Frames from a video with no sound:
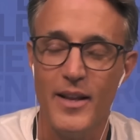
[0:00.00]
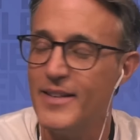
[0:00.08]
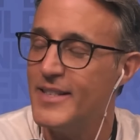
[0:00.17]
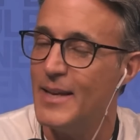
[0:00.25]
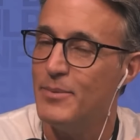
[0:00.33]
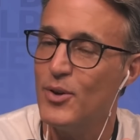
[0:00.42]

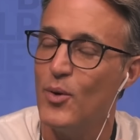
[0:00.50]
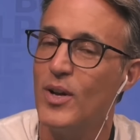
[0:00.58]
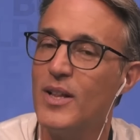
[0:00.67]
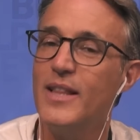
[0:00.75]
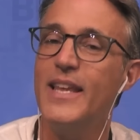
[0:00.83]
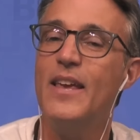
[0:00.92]
seems so
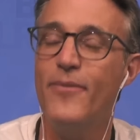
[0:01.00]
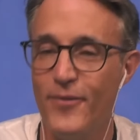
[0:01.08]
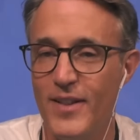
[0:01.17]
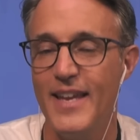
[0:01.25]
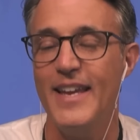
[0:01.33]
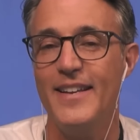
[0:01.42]

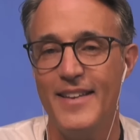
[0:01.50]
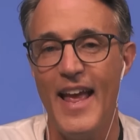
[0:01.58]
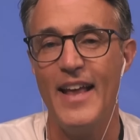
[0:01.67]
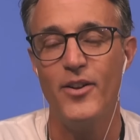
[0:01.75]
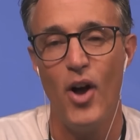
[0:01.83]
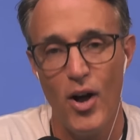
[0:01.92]
gleefully
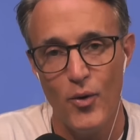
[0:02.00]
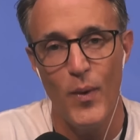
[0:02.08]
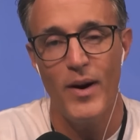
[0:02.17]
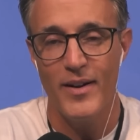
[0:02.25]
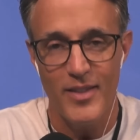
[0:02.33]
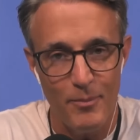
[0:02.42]
intent on
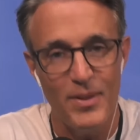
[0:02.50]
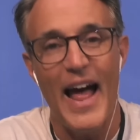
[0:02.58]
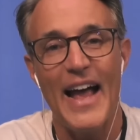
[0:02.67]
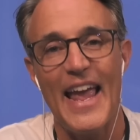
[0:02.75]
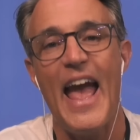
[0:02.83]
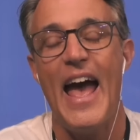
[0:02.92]
wearing the
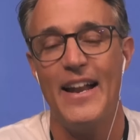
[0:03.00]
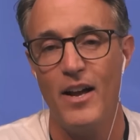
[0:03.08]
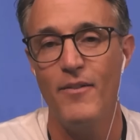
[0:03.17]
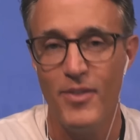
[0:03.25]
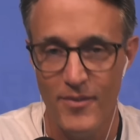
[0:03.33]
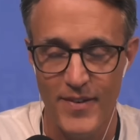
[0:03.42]
black hat
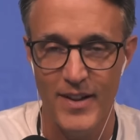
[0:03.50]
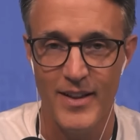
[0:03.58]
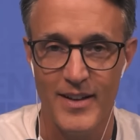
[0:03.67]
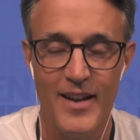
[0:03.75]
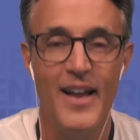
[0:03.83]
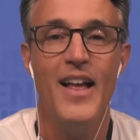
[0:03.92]
of the
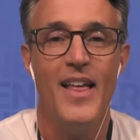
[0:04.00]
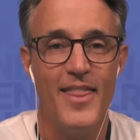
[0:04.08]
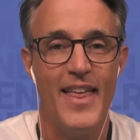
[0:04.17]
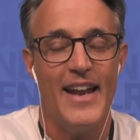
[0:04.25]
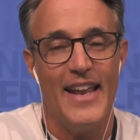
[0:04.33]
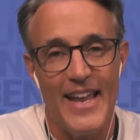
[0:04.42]
villain,
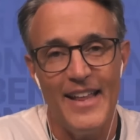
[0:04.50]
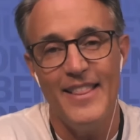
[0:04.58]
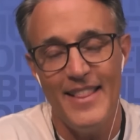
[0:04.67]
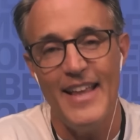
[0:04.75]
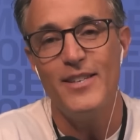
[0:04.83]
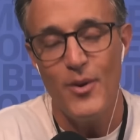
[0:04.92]
that
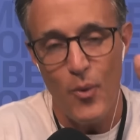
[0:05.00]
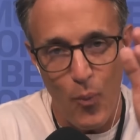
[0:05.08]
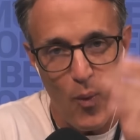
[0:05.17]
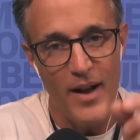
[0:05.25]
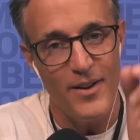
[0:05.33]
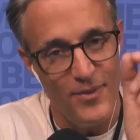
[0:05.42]
in this
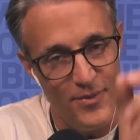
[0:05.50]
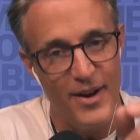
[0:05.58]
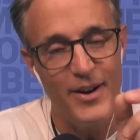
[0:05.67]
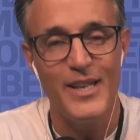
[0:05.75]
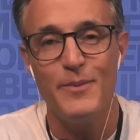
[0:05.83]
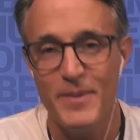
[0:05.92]
one
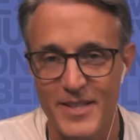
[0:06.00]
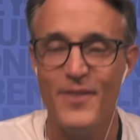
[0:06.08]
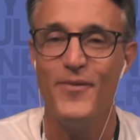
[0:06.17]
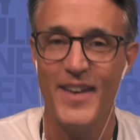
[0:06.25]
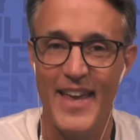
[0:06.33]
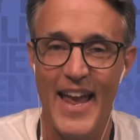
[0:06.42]
very
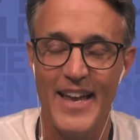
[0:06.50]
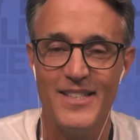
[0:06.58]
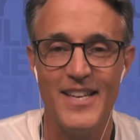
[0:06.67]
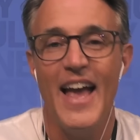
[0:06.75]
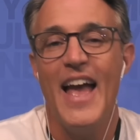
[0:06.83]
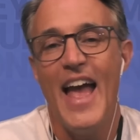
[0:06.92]
specific
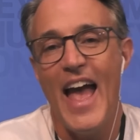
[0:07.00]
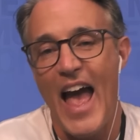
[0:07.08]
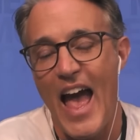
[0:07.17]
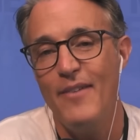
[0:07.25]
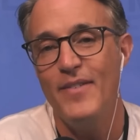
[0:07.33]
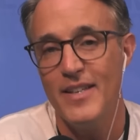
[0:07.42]
case,
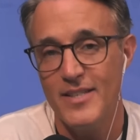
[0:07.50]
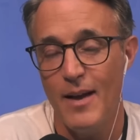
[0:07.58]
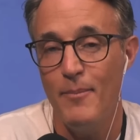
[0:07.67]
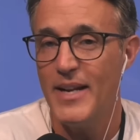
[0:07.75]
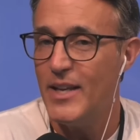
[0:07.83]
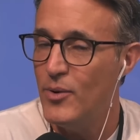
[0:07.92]
having
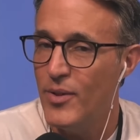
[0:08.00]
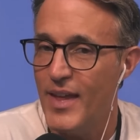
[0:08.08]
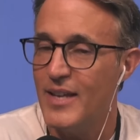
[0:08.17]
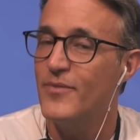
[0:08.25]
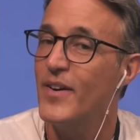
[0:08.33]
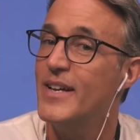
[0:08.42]
somebody who
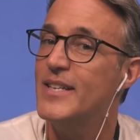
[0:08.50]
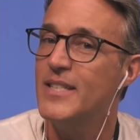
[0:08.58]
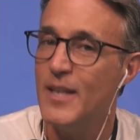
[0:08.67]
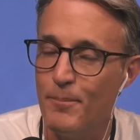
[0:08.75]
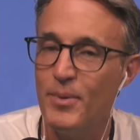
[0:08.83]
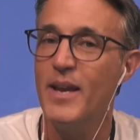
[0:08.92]
thinks very
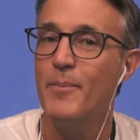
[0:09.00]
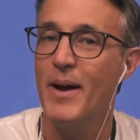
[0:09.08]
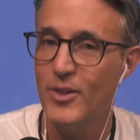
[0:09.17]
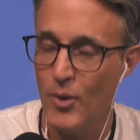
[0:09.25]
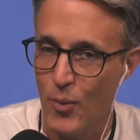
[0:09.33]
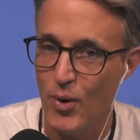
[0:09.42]
simply
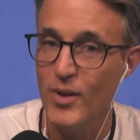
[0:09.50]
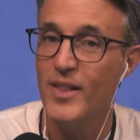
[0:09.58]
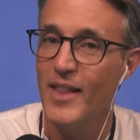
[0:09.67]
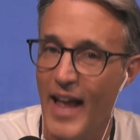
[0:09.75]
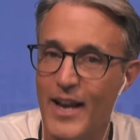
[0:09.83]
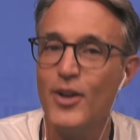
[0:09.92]
about the world
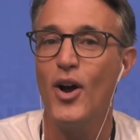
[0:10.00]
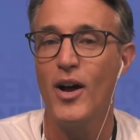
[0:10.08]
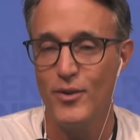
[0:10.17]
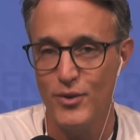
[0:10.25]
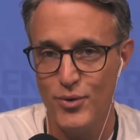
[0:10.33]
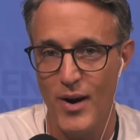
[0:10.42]
like
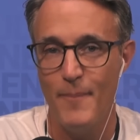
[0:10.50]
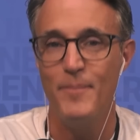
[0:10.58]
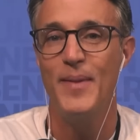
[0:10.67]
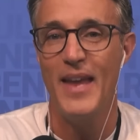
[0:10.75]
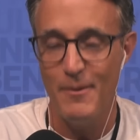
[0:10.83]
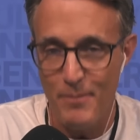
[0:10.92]
Donald Trump
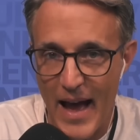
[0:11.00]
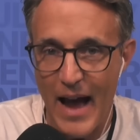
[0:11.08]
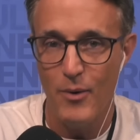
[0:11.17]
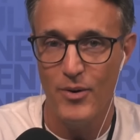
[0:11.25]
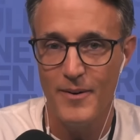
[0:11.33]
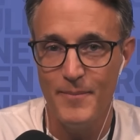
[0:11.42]
in
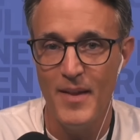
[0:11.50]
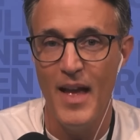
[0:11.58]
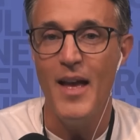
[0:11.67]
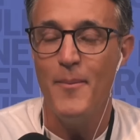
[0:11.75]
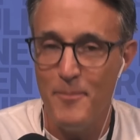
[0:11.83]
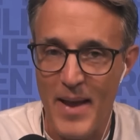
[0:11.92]
power
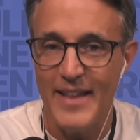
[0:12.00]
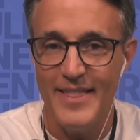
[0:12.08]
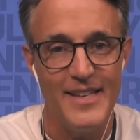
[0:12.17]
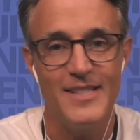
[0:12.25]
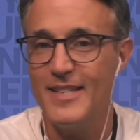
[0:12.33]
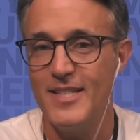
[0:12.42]
made
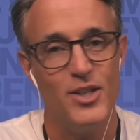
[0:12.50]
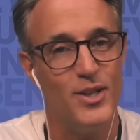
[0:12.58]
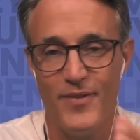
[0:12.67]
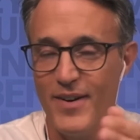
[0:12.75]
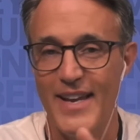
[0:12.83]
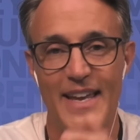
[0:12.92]
this
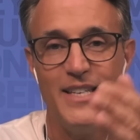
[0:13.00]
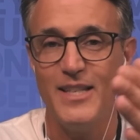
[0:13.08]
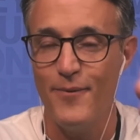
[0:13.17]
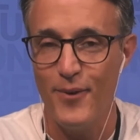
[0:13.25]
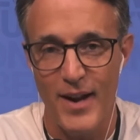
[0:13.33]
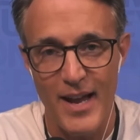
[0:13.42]
decision very
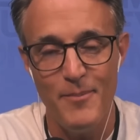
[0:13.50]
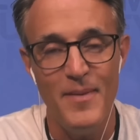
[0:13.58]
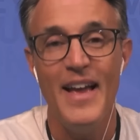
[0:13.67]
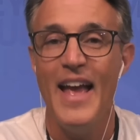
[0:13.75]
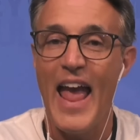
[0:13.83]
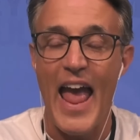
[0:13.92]
easy for him.
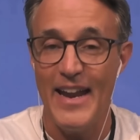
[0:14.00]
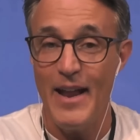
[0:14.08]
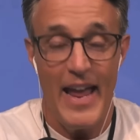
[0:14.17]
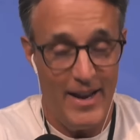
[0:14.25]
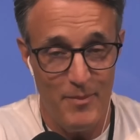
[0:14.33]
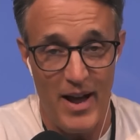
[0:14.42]
And
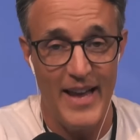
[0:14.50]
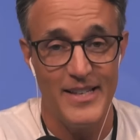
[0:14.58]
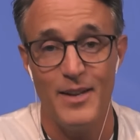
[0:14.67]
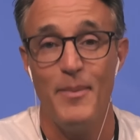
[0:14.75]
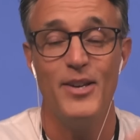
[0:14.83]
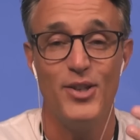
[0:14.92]
in my
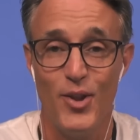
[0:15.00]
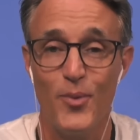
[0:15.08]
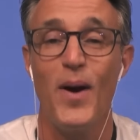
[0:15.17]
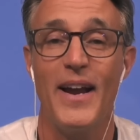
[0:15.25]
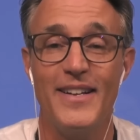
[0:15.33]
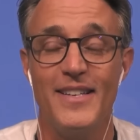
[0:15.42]
estimation, the
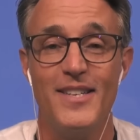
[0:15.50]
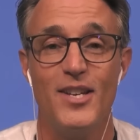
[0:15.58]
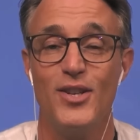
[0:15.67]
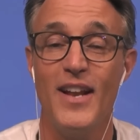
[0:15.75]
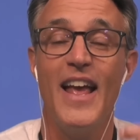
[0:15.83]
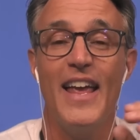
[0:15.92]
right
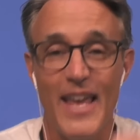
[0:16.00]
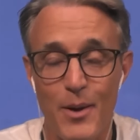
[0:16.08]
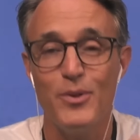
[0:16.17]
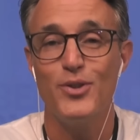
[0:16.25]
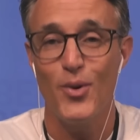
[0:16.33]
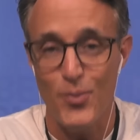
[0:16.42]
decision. He
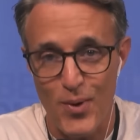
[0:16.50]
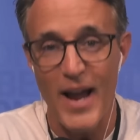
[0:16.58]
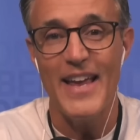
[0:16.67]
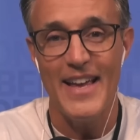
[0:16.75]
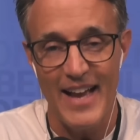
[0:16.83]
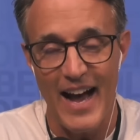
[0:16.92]
was the
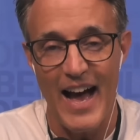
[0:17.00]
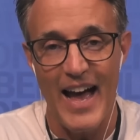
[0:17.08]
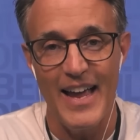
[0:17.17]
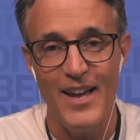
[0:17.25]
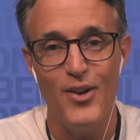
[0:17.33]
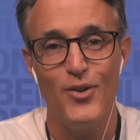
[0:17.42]
right
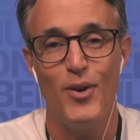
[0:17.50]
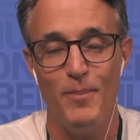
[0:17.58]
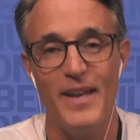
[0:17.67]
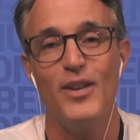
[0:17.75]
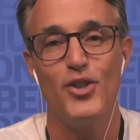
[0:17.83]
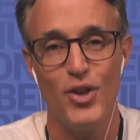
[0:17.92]
guy to
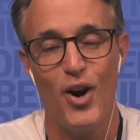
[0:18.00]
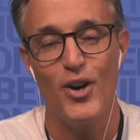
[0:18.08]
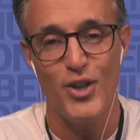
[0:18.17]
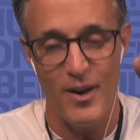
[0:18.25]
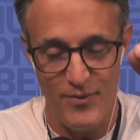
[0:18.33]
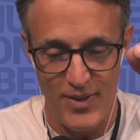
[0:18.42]
be in
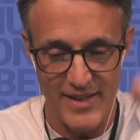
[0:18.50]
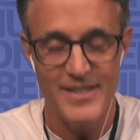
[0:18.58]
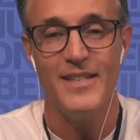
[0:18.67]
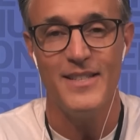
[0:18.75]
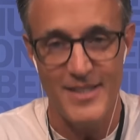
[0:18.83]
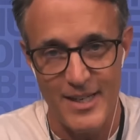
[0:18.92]
charge of
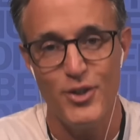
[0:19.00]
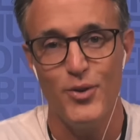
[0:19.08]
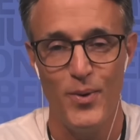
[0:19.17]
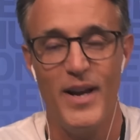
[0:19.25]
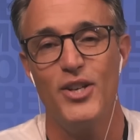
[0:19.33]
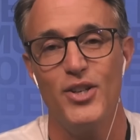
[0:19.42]
this
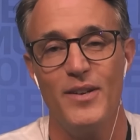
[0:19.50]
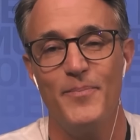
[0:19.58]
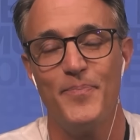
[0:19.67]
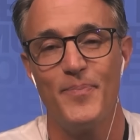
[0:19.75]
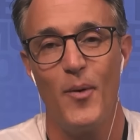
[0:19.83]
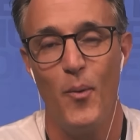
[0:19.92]
situation.
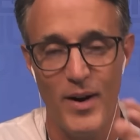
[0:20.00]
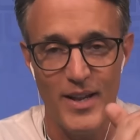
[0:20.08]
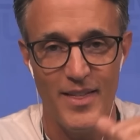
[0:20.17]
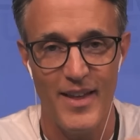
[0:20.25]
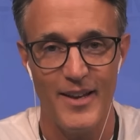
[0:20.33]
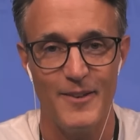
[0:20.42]
What do
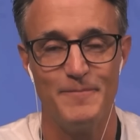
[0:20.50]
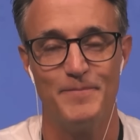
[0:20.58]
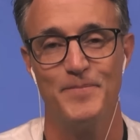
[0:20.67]
you think?